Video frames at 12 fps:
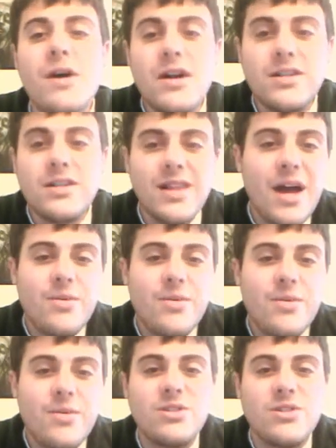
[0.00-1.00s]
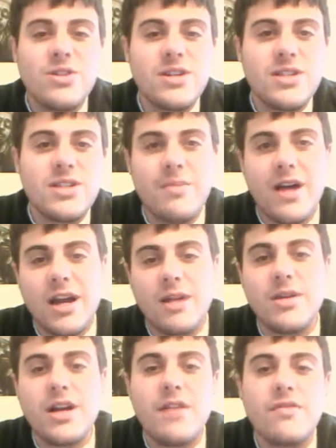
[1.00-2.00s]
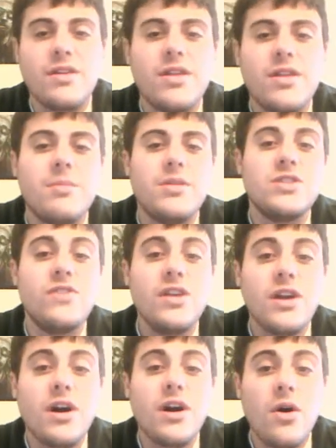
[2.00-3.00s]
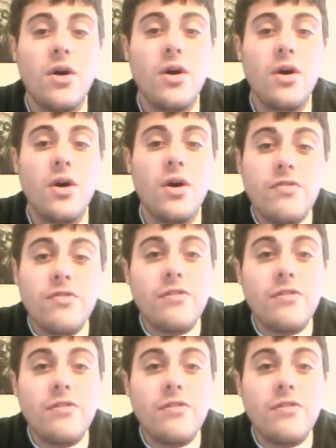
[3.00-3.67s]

There's a lot of ways to do this, and I'm not going to be covering them in this video. However, if